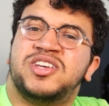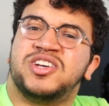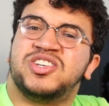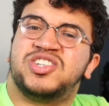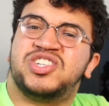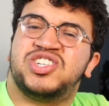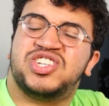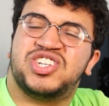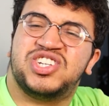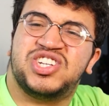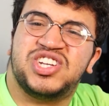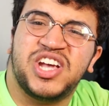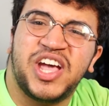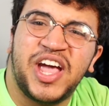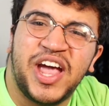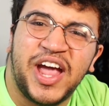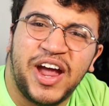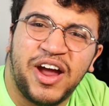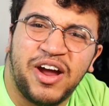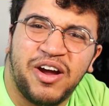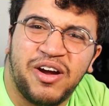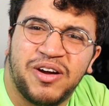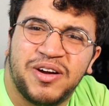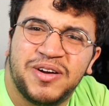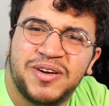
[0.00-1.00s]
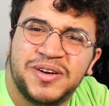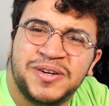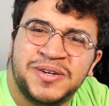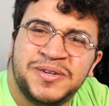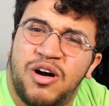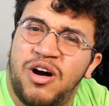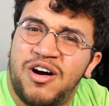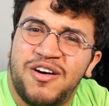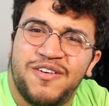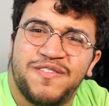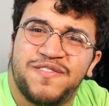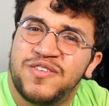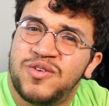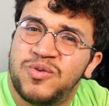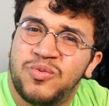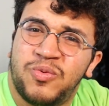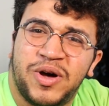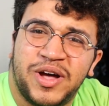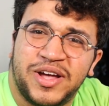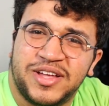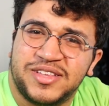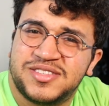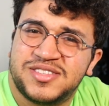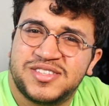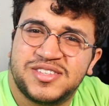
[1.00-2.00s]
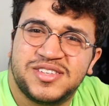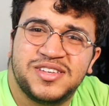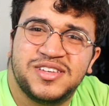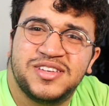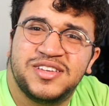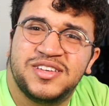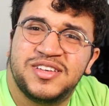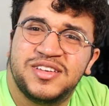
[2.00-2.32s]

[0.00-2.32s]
share. All for what?